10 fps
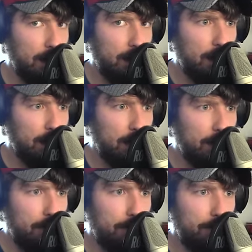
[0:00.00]

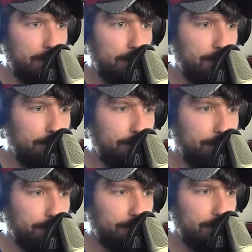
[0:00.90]

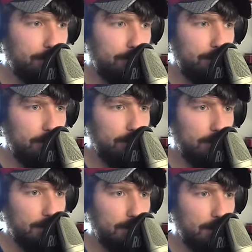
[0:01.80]

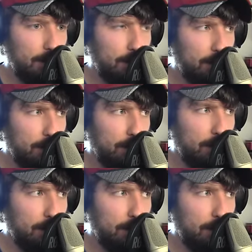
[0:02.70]
(silence)